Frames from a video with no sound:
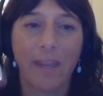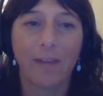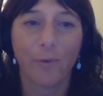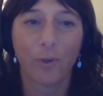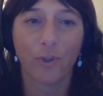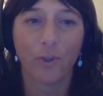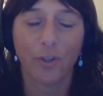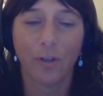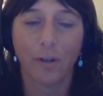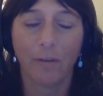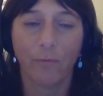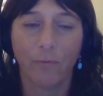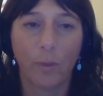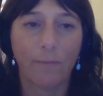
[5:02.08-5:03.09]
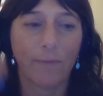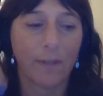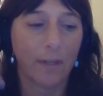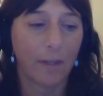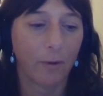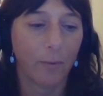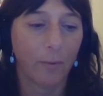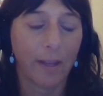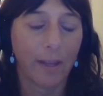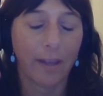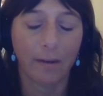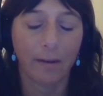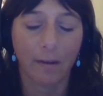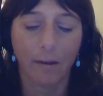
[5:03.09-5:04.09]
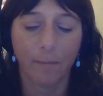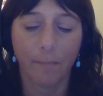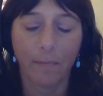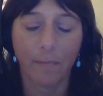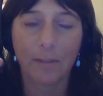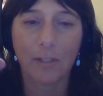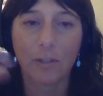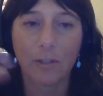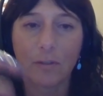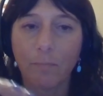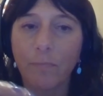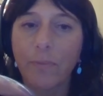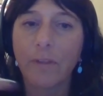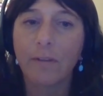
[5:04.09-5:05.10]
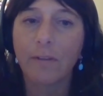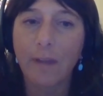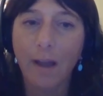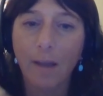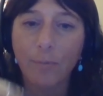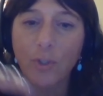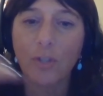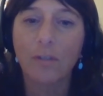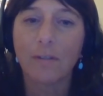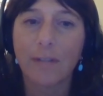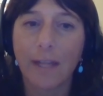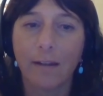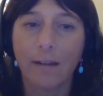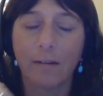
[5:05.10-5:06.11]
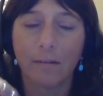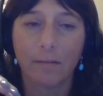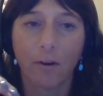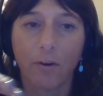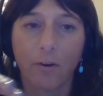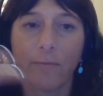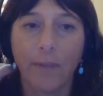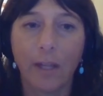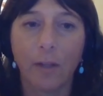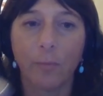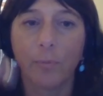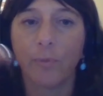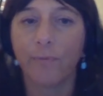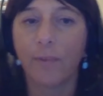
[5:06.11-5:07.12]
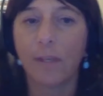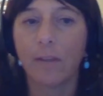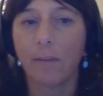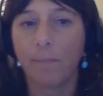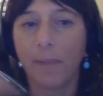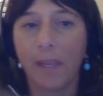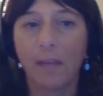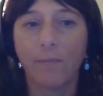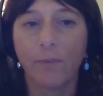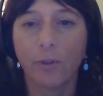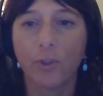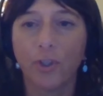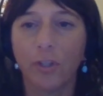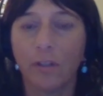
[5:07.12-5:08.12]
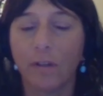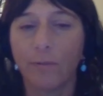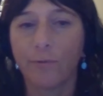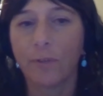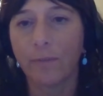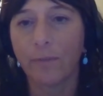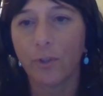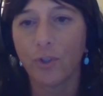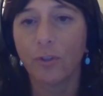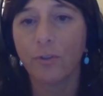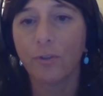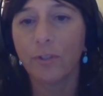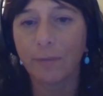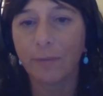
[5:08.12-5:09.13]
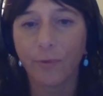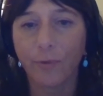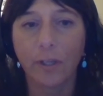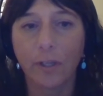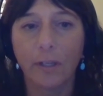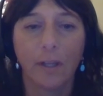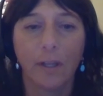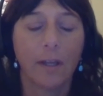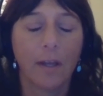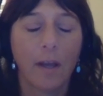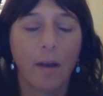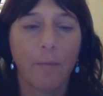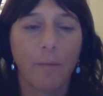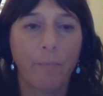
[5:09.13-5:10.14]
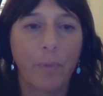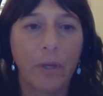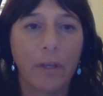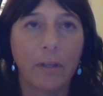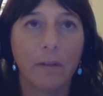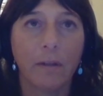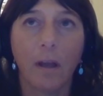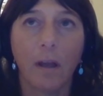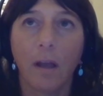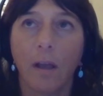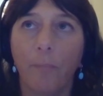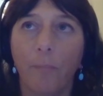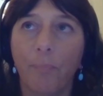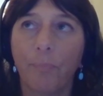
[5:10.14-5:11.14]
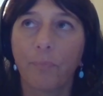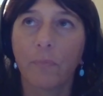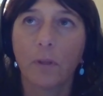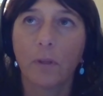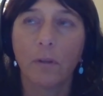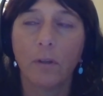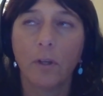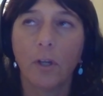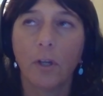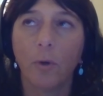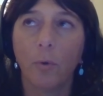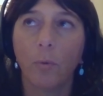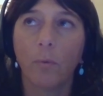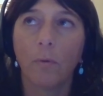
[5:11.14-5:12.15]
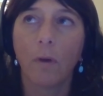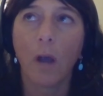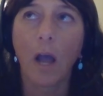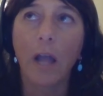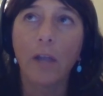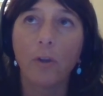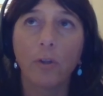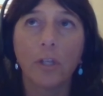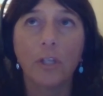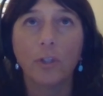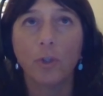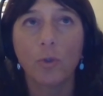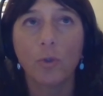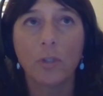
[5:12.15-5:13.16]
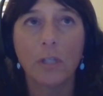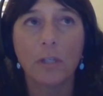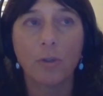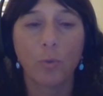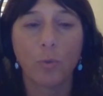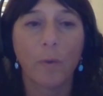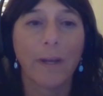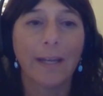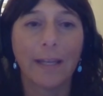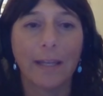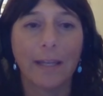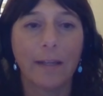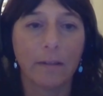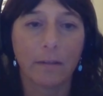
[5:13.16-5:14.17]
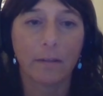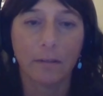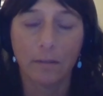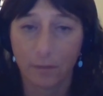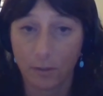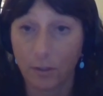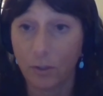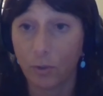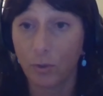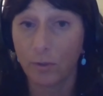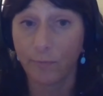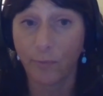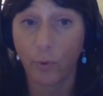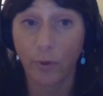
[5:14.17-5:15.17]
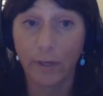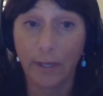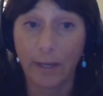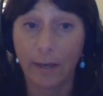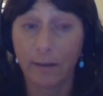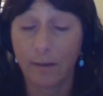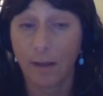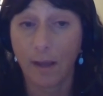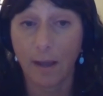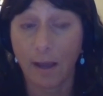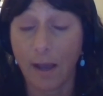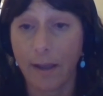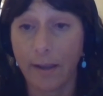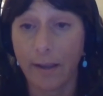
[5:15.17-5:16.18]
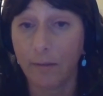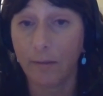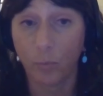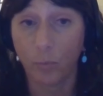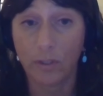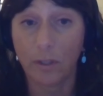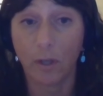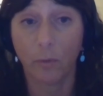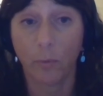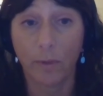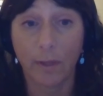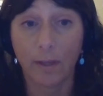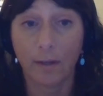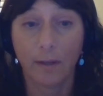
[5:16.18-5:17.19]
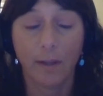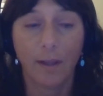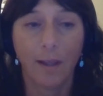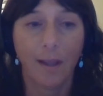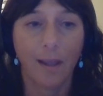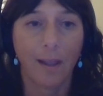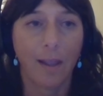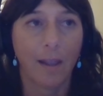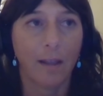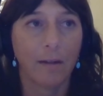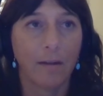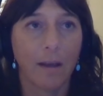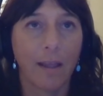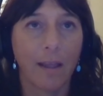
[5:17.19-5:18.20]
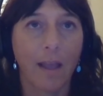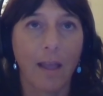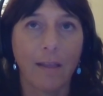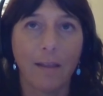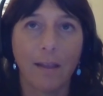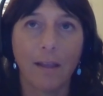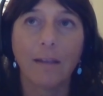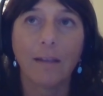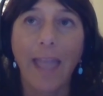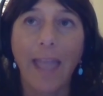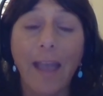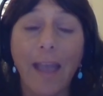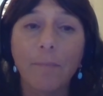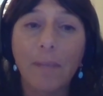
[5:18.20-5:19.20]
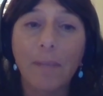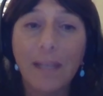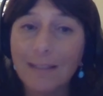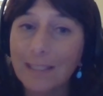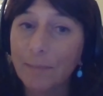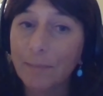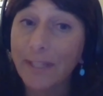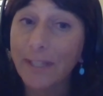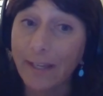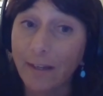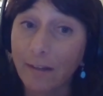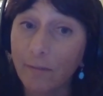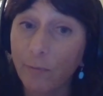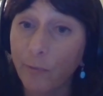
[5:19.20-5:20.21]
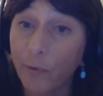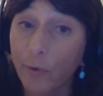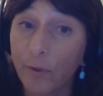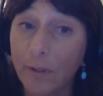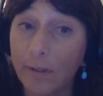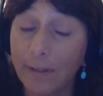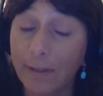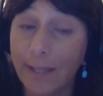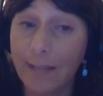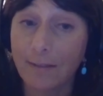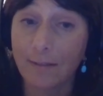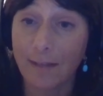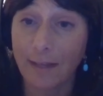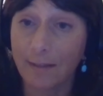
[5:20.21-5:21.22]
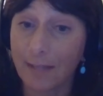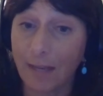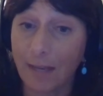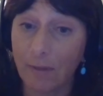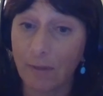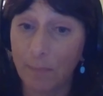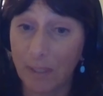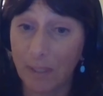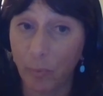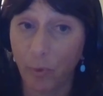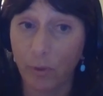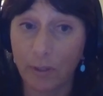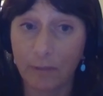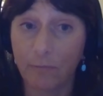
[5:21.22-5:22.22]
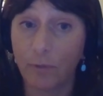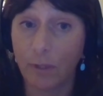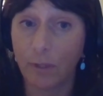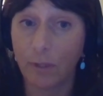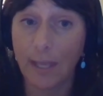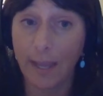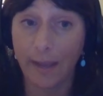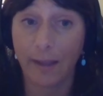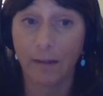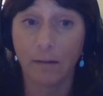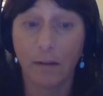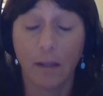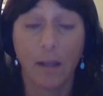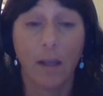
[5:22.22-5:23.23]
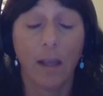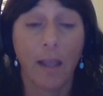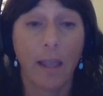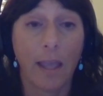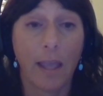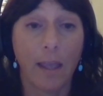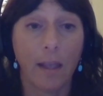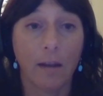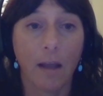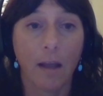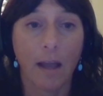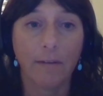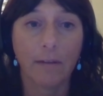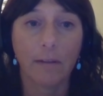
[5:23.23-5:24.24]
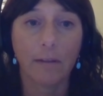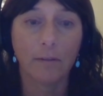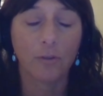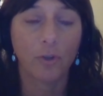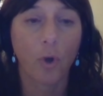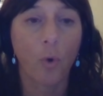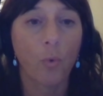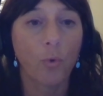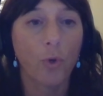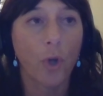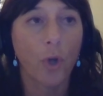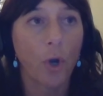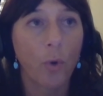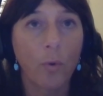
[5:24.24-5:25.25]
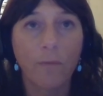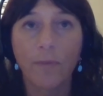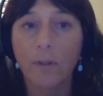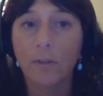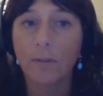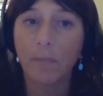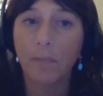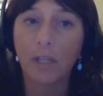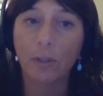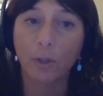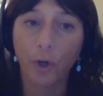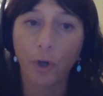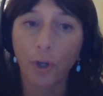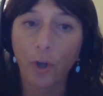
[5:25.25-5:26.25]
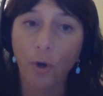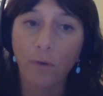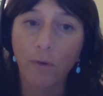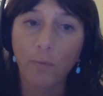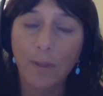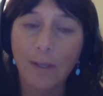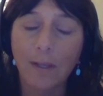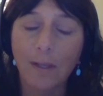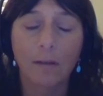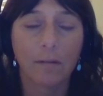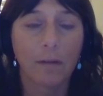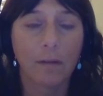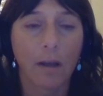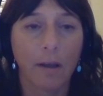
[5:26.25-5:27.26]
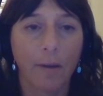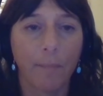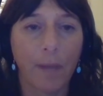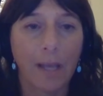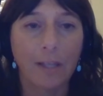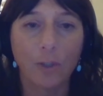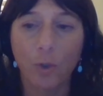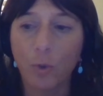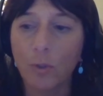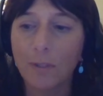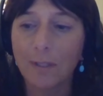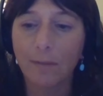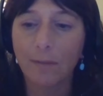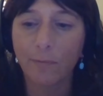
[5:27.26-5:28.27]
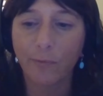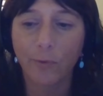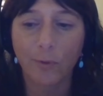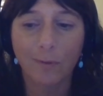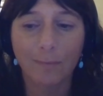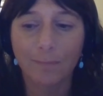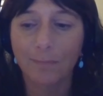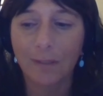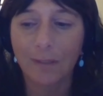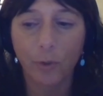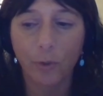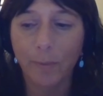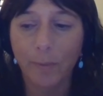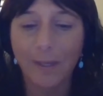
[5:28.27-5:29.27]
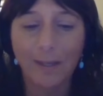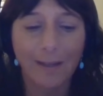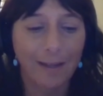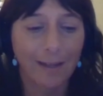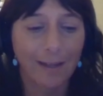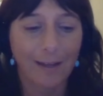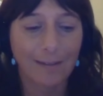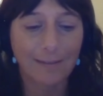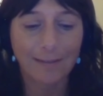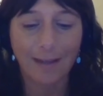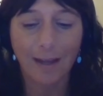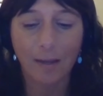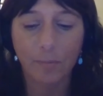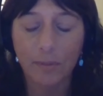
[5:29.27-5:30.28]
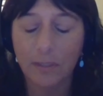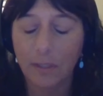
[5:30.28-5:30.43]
version of WeVideo, and um, the options that are available via the paid version and the free version are different. But um, you know, I only used it to what I needed to use it for, and then I was done with it. And I, I it can be intimidating for the less tech savvy people. It really can. And I don't know if there's a big learning curve with it. Um, I used it for a little bit and then I stopped